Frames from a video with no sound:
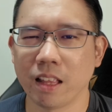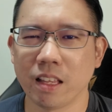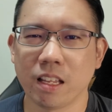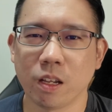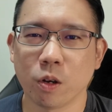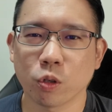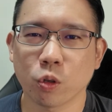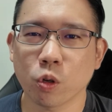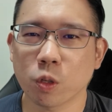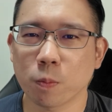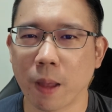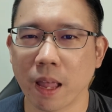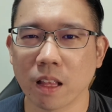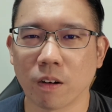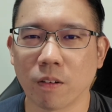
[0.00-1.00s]
And he also
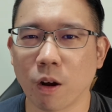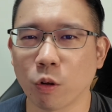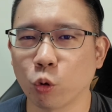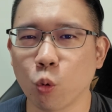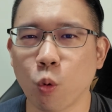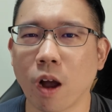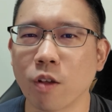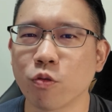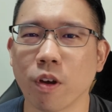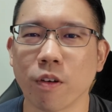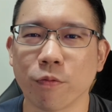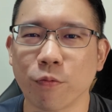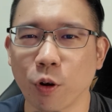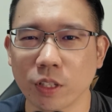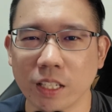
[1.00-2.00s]
spent around
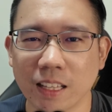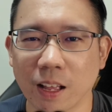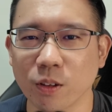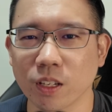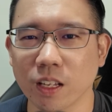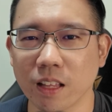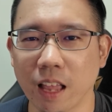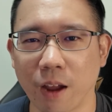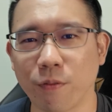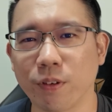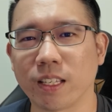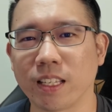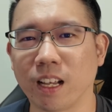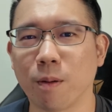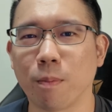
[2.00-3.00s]
240,000 every
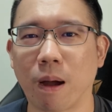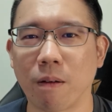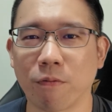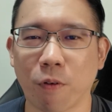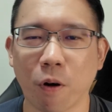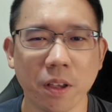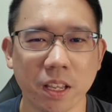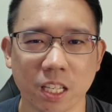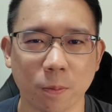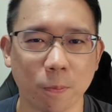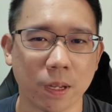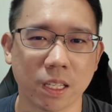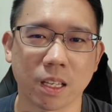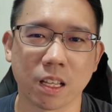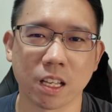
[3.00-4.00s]
single month for his
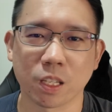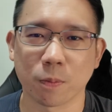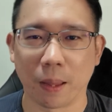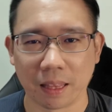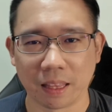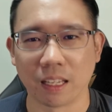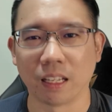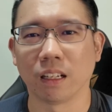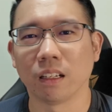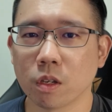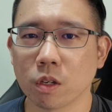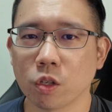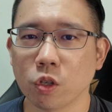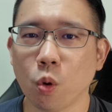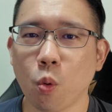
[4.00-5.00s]
personal spending.
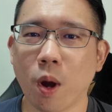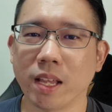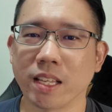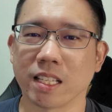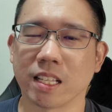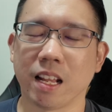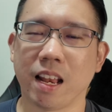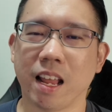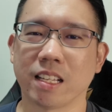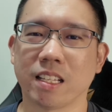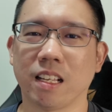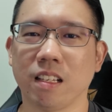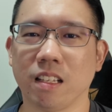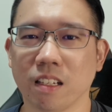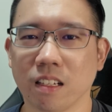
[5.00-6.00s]
So what is the
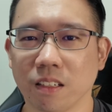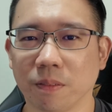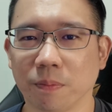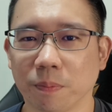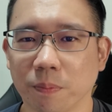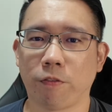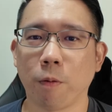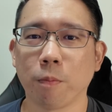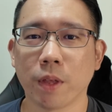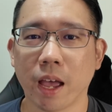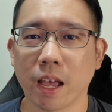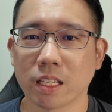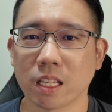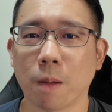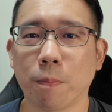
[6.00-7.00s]
lesson here? From the
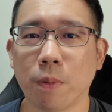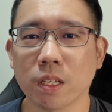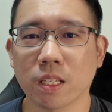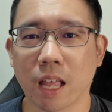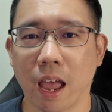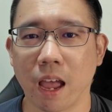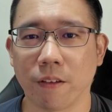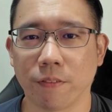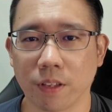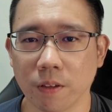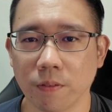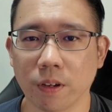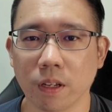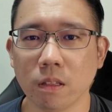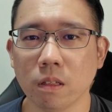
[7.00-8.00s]
examples that I have
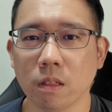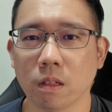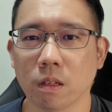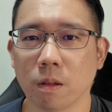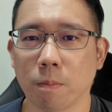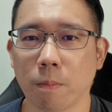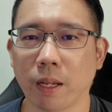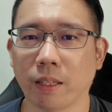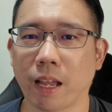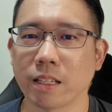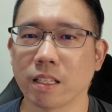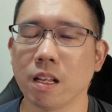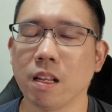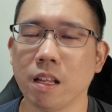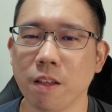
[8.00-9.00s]
given, Mike
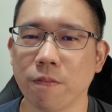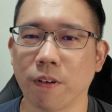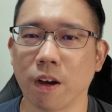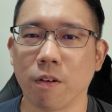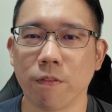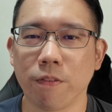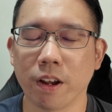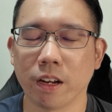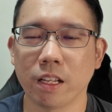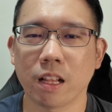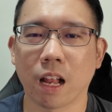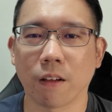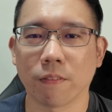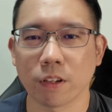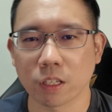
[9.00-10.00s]
Tyson lived a really
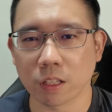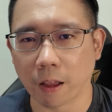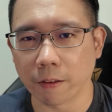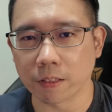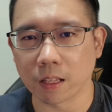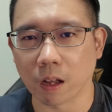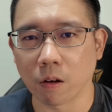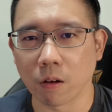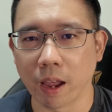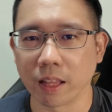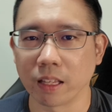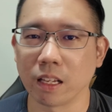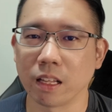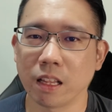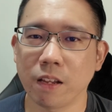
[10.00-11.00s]
lavish lifestyle
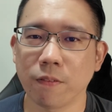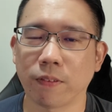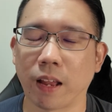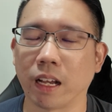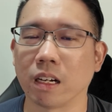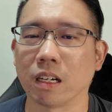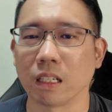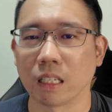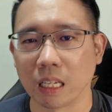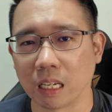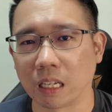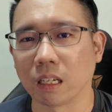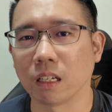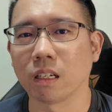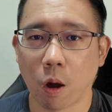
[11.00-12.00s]
and he lived like a
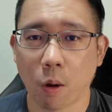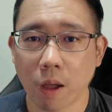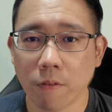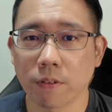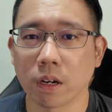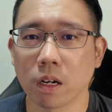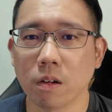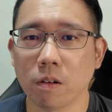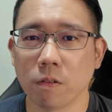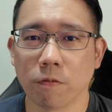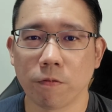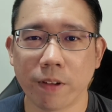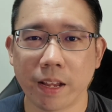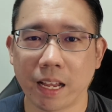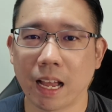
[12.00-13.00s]
king. However,
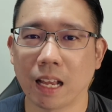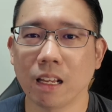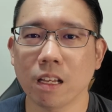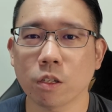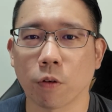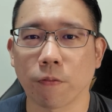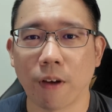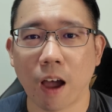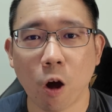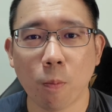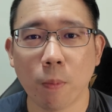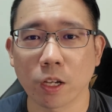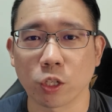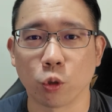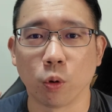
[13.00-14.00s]
regardless of how
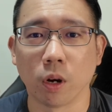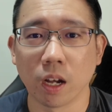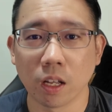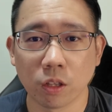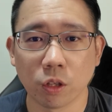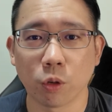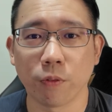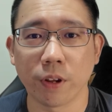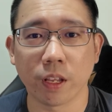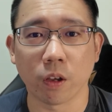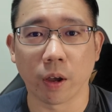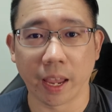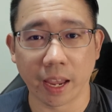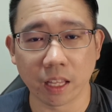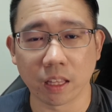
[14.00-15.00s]
much you earn during
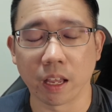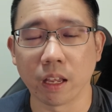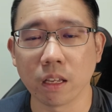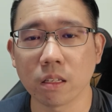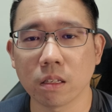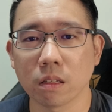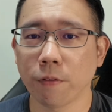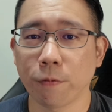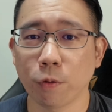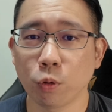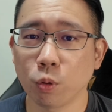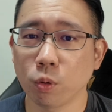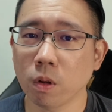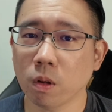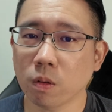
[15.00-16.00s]
your heydays, if you
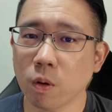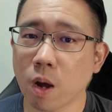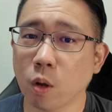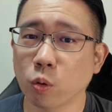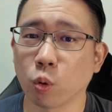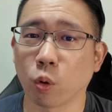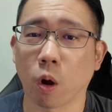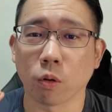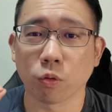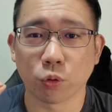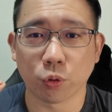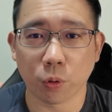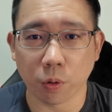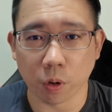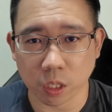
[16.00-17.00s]
do not know how to
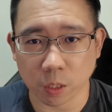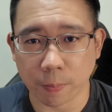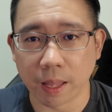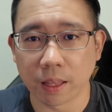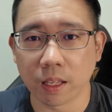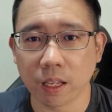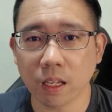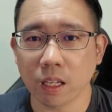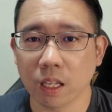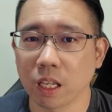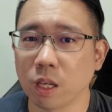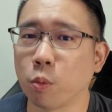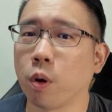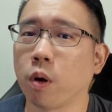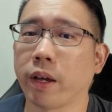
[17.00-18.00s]
control your spending,
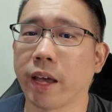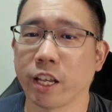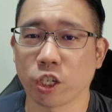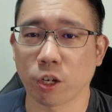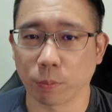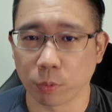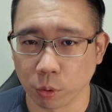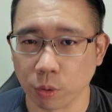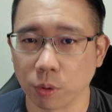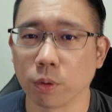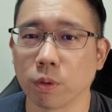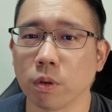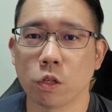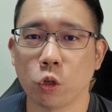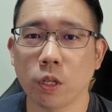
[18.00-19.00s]
it will catch up to
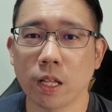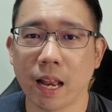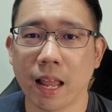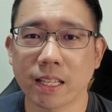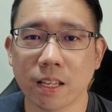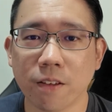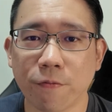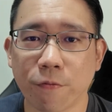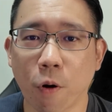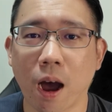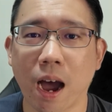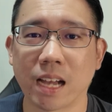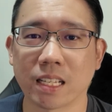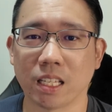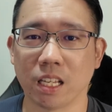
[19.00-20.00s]
you. So the lesson for
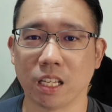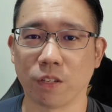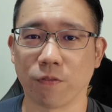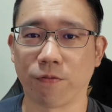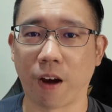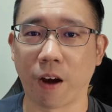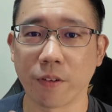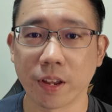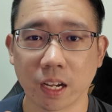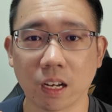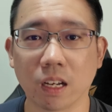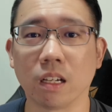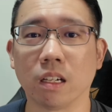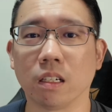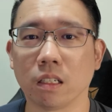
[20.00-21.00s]
us is very
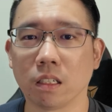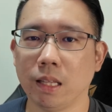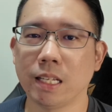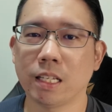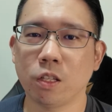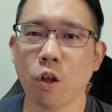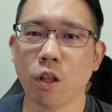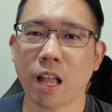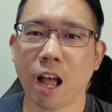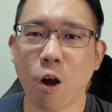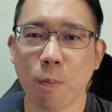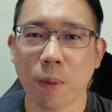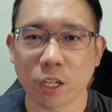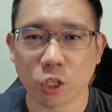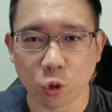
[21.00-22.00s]
clear. It is not how
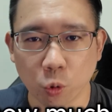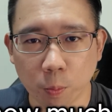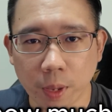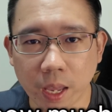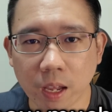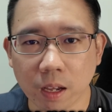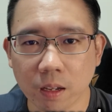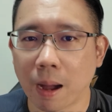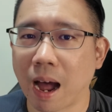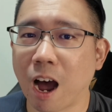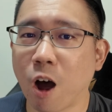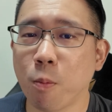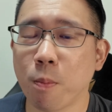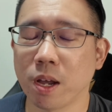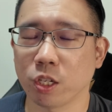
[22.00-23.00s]
much you make, but
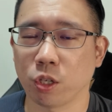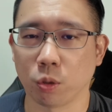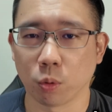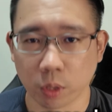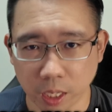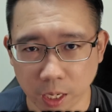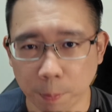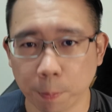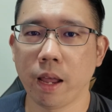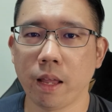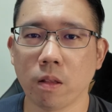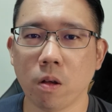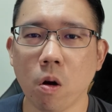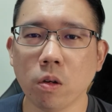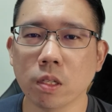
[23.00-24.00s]
how much you keep.
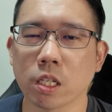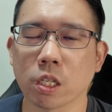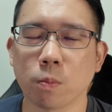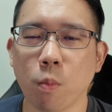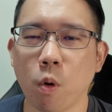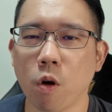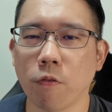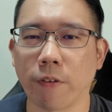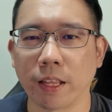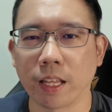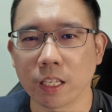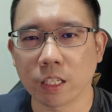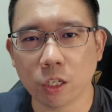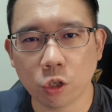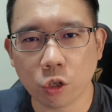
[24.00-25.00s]
And all the small
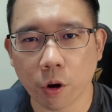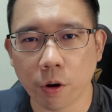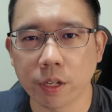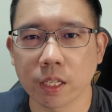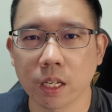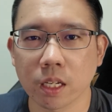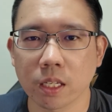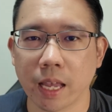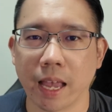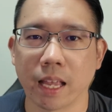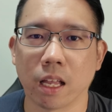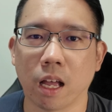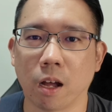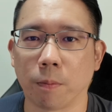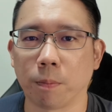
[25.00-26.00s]
financial choices
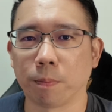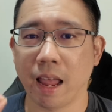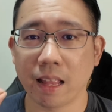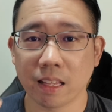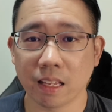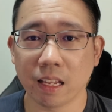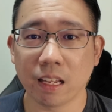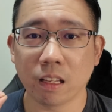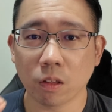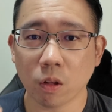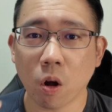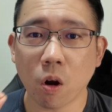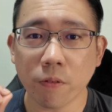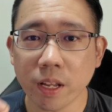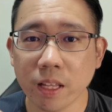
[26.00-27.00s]
add up. And
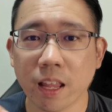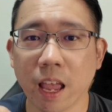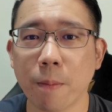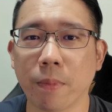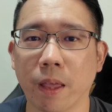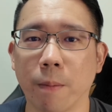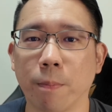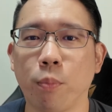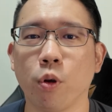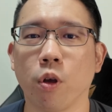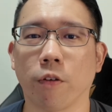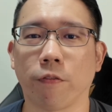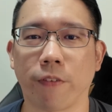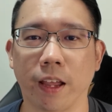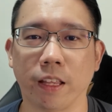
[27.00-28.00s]
ignoring them can put
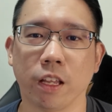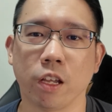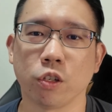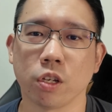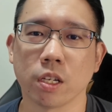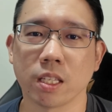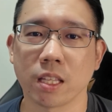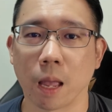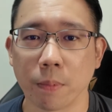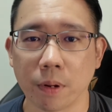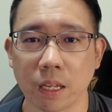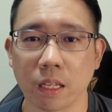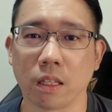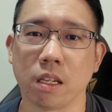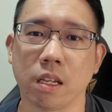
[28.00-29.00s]
your financial
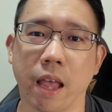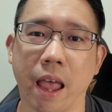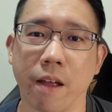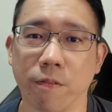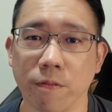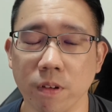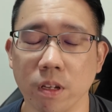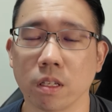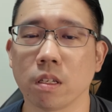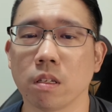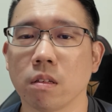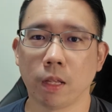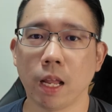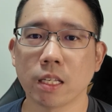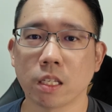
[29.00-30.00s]
stability at
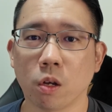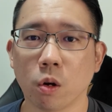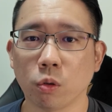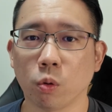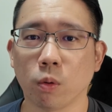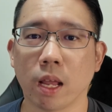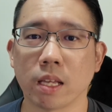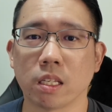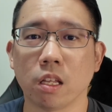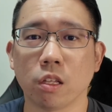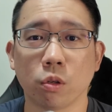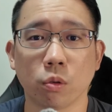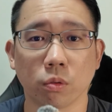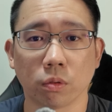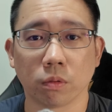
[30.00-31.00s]
risk. Let's go to lesson
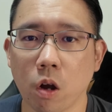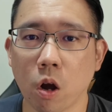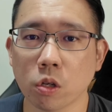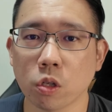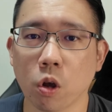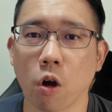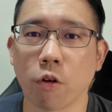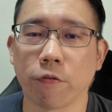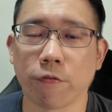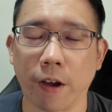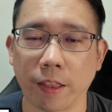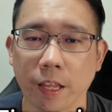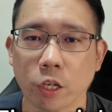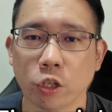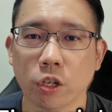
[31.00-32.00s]
2. Cause of
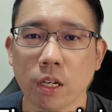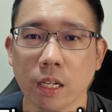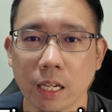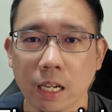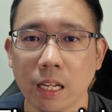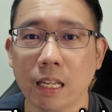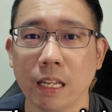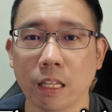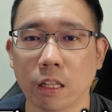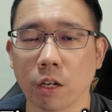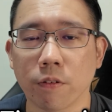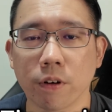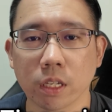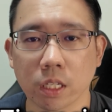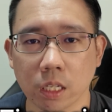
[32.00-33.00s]
financial
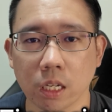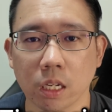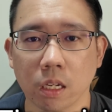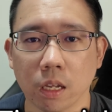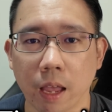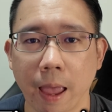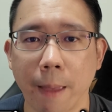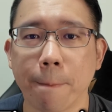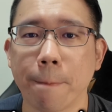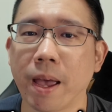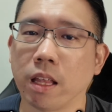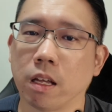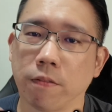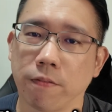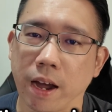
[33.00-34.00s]
illiteracy and
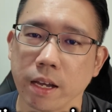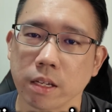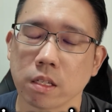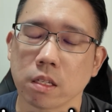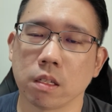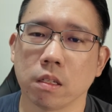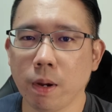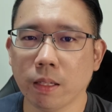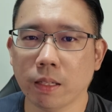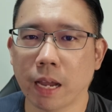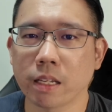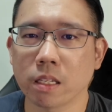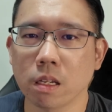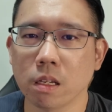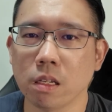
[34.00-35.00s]
bad advice. Mike
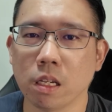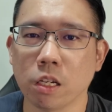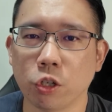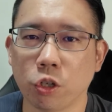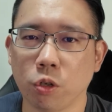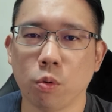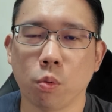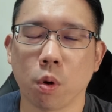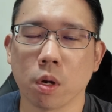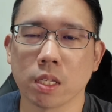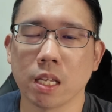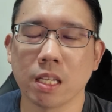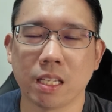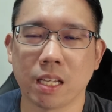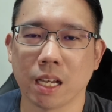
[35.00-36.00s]
Tyson's issue
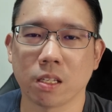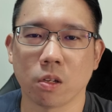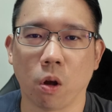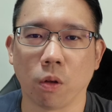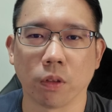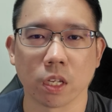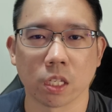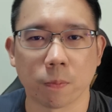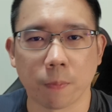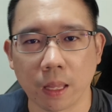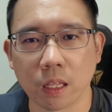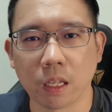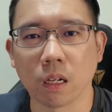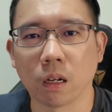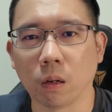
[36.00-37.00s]
wasn't just on the
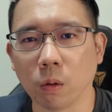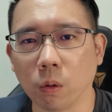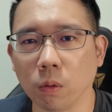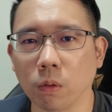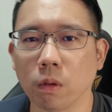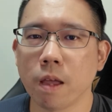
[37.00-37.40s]
spending alone.